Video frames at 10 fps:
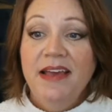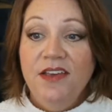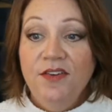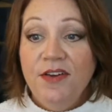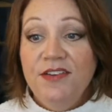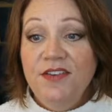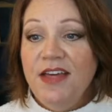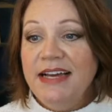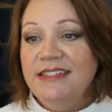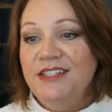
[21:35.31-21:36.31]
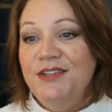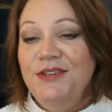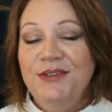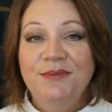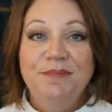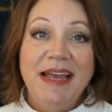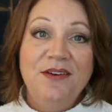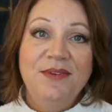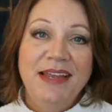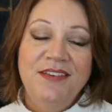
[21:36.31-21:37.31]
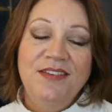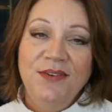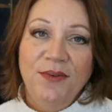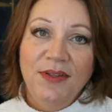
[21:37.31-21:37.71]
you can do that too by going to